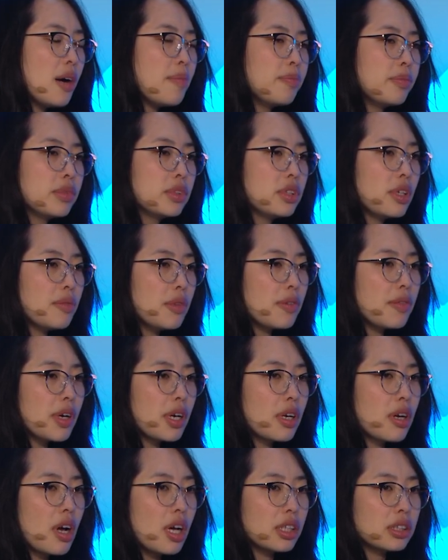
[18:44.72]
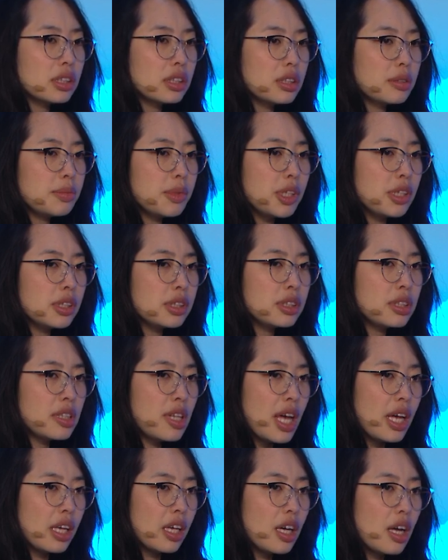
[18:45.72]
Some of our customers,
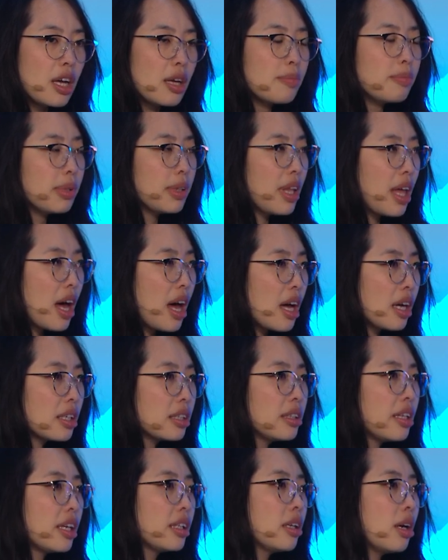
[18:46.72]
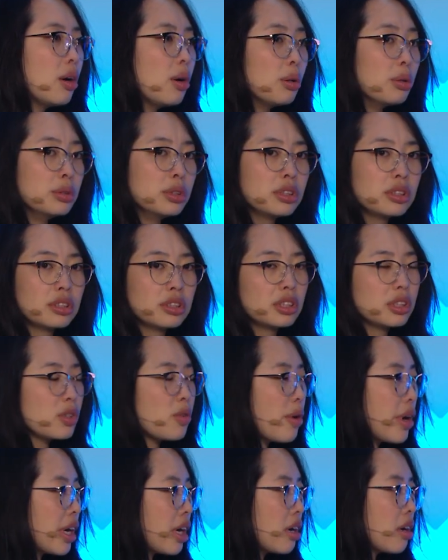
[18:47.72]
like Block, that owns
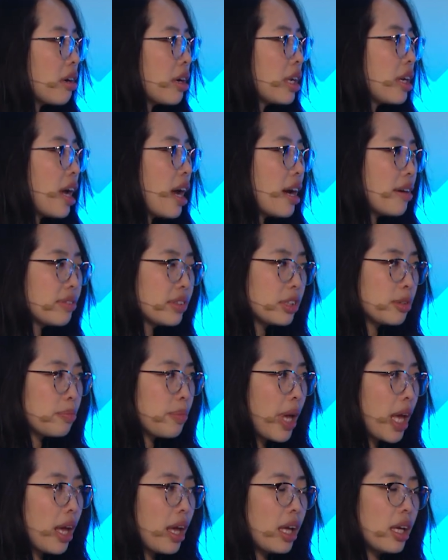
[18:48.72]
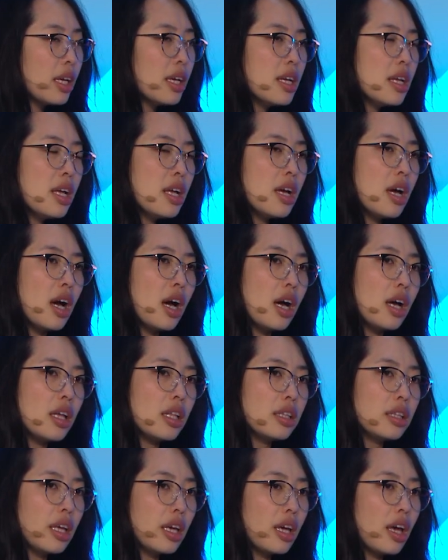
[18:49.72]
Square and Afterpay,
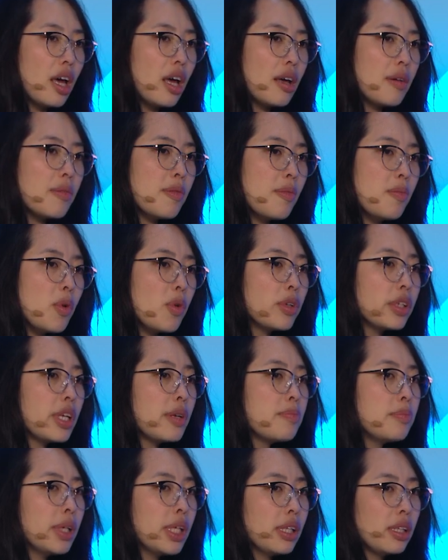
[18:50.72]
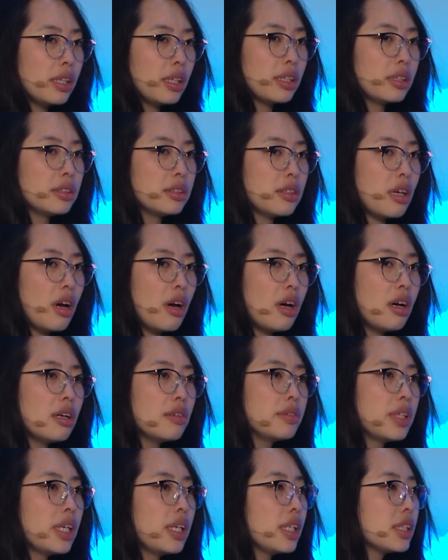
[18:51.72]
they have more than millions
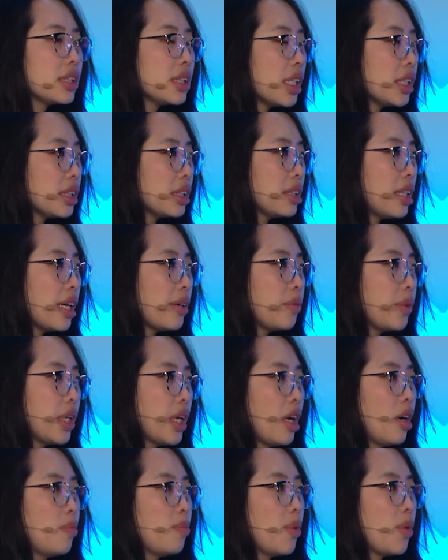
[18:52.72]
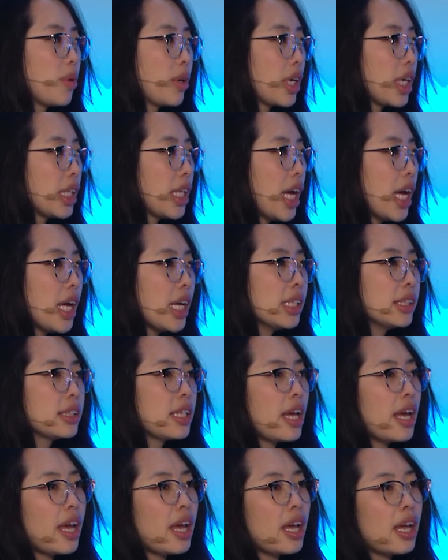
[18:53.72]
of data sets that we help organize,
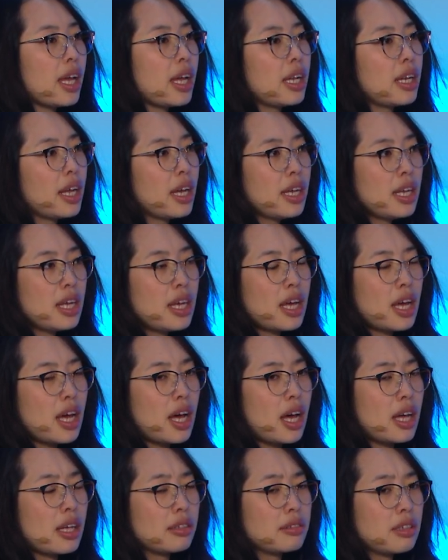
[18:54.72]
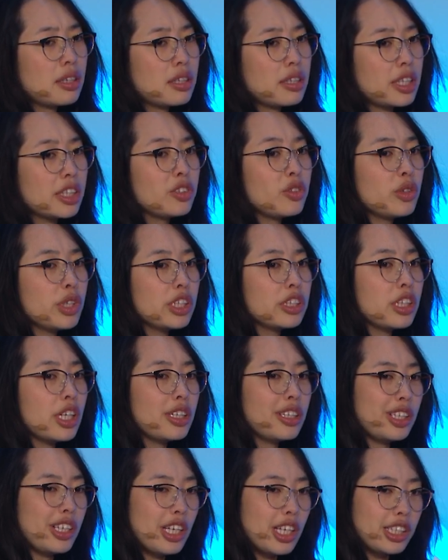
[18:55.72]
and
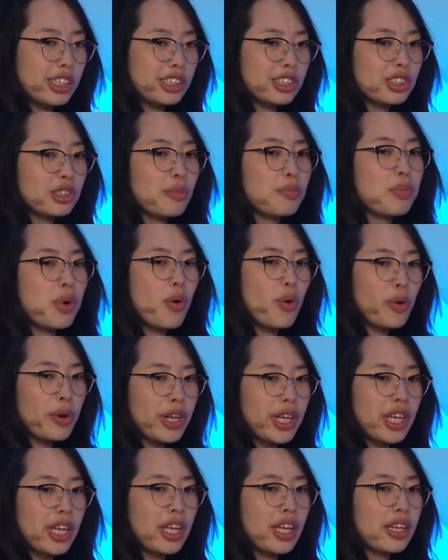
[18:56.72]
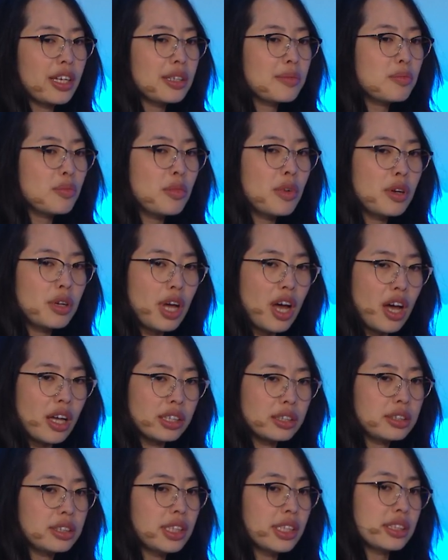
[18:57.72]
it's supporting
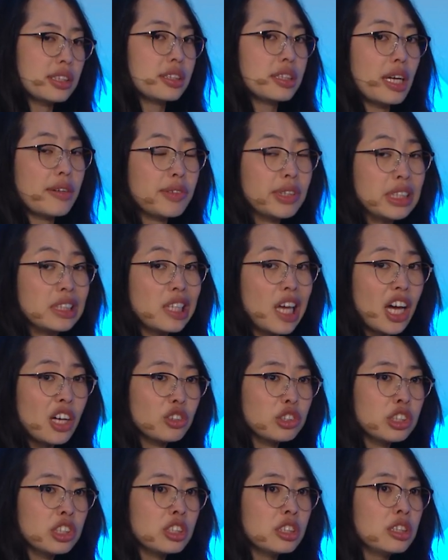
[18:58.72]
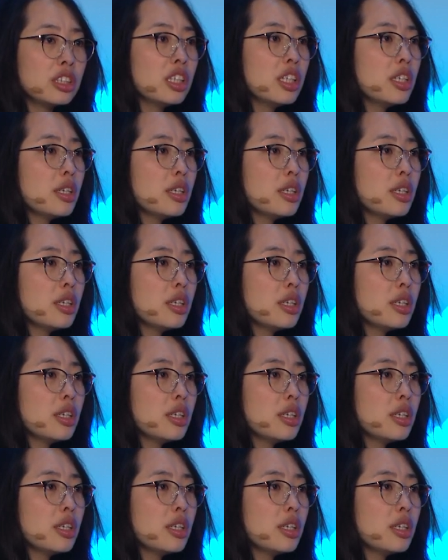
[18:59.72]
7,000